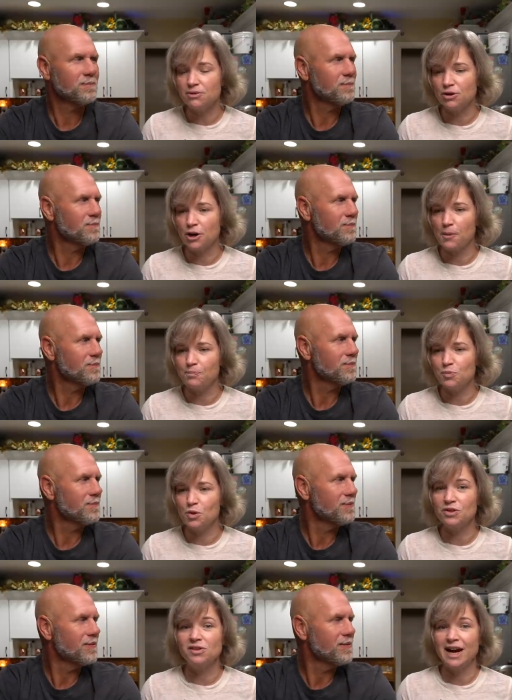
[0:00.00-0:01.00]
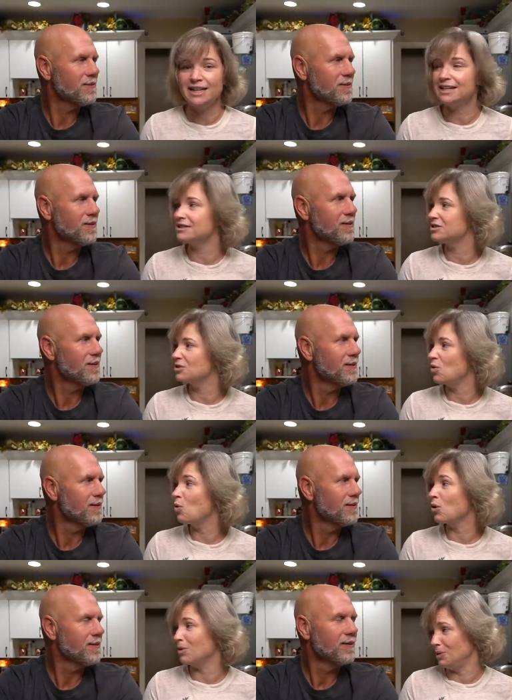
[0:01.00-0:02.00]
Speaker 1: room where the lighting is
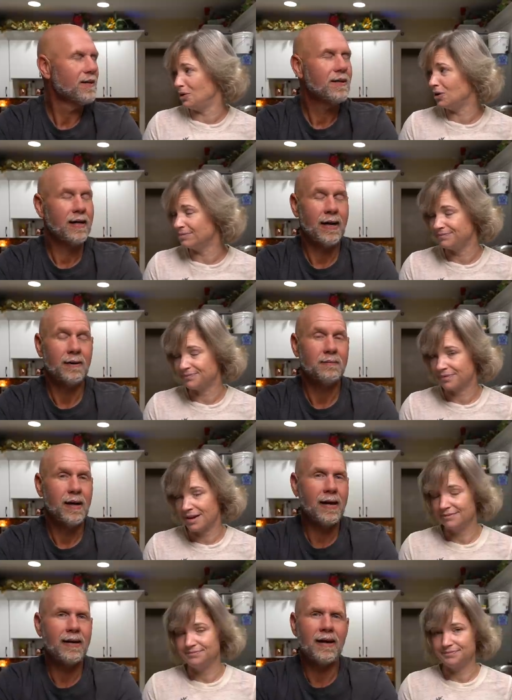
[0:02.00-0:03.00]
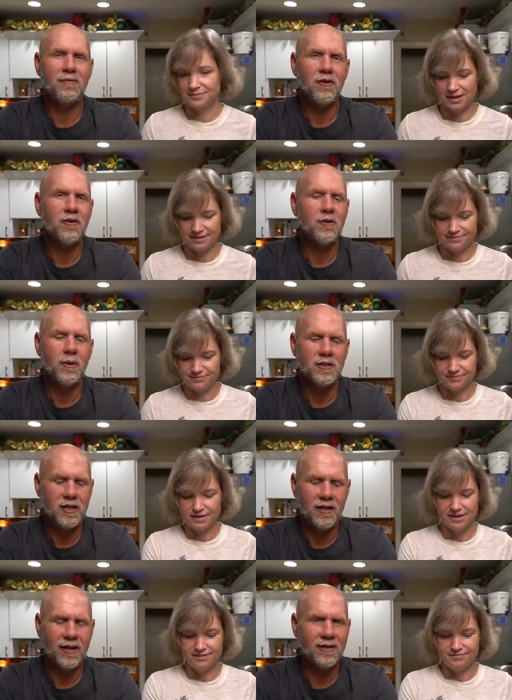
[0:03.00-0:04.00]
horrible.
Speaker 2: Yeah, and if you're new to our
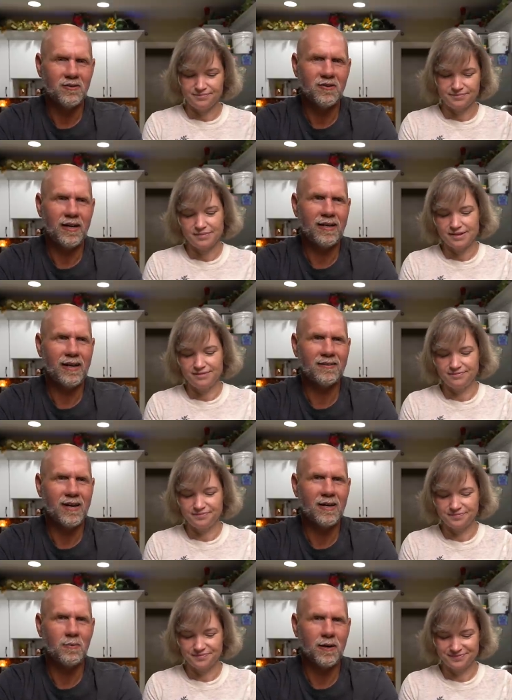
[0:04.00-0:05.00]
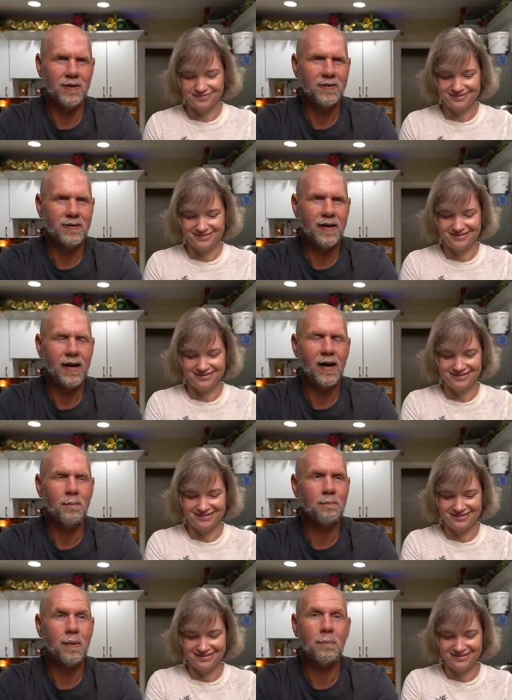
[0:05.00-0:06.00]
channel, I understand it. It's kind of weird,
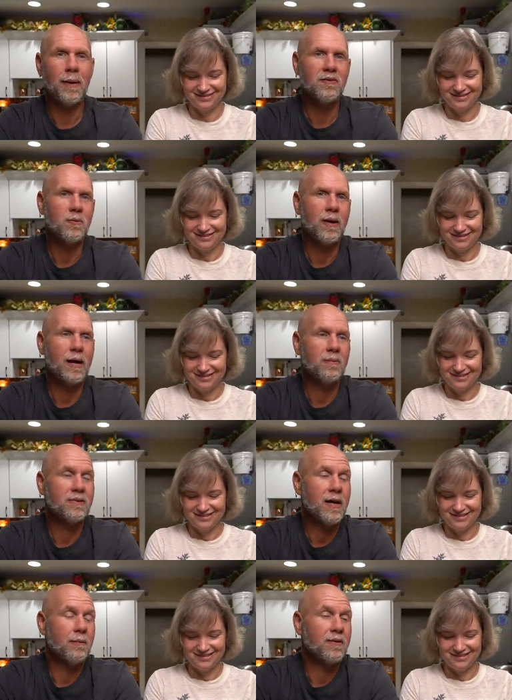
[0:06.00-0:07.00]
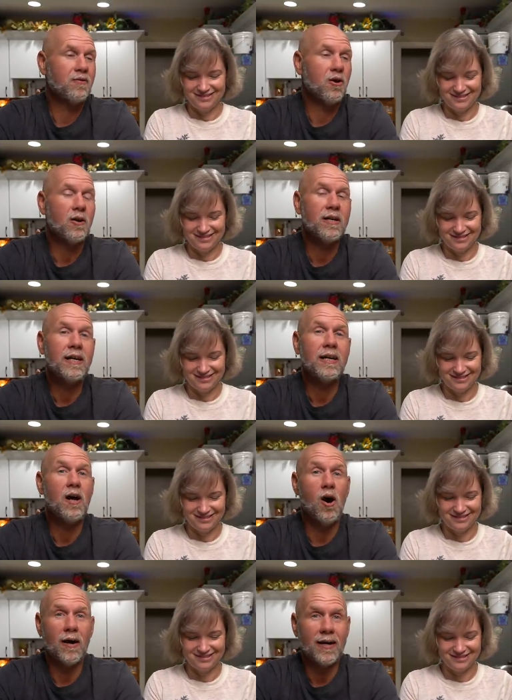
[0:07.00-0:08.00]
um, but basically what happened was, yeah, we started it on a